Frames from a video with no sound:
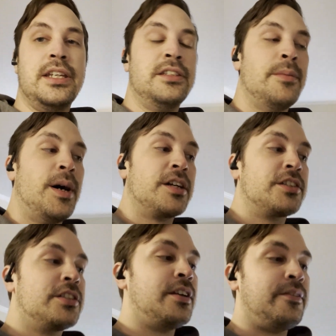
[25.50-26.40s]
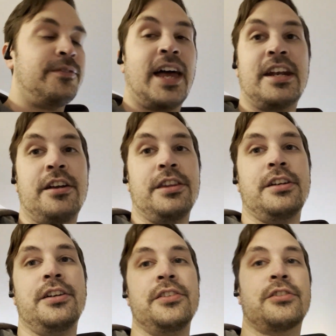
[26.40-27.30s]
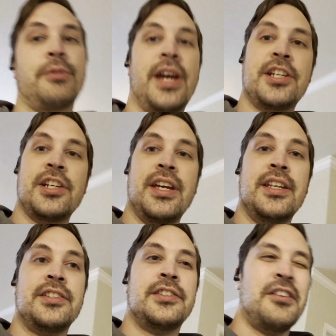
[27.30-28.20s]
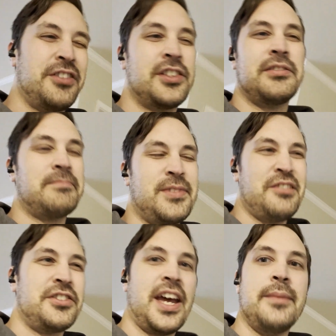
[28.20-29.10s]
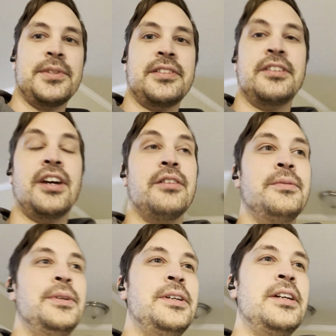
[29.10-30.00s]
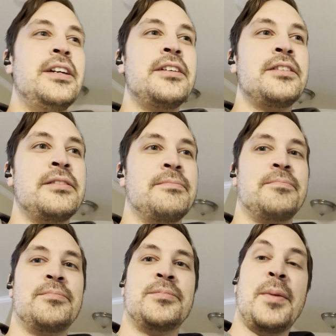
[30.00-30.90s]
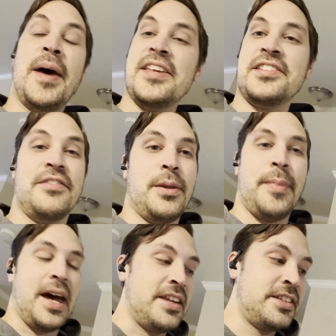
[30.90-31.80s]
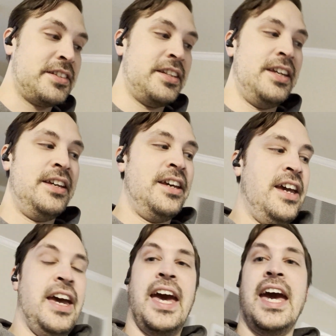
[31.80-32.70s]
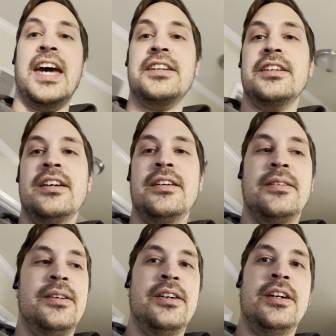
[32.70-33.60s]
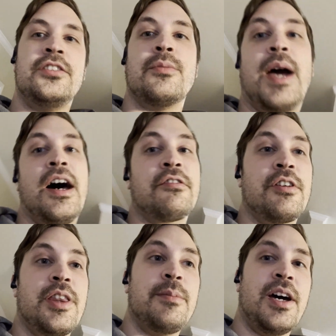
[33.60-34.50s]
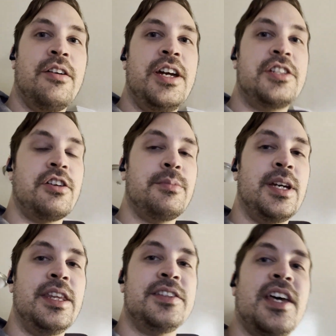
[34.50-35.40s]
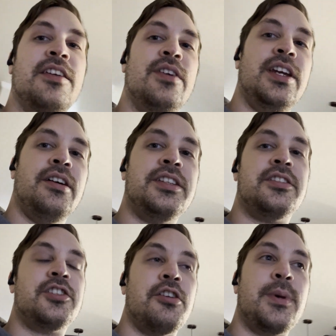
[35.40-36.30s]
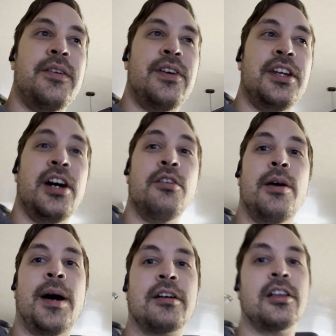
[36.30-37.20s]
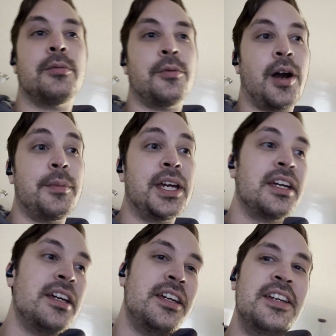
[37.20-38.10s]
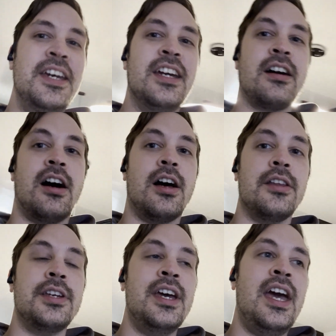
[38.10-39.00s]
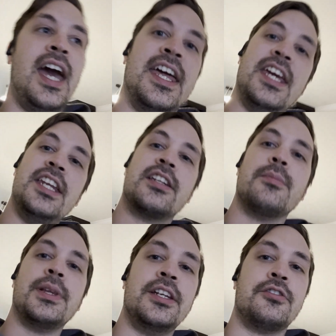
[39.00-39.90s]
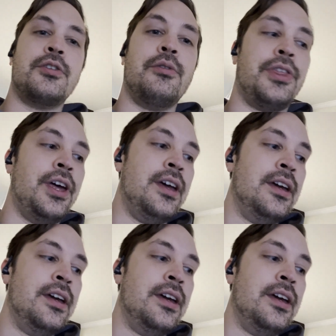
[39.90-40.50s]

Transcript: debunks flat earthers, creationists, those types, you know, the best of the best. And so my algorithm, though, it showed me this other video. It showed me a video about global warming called An Incomplete Truth.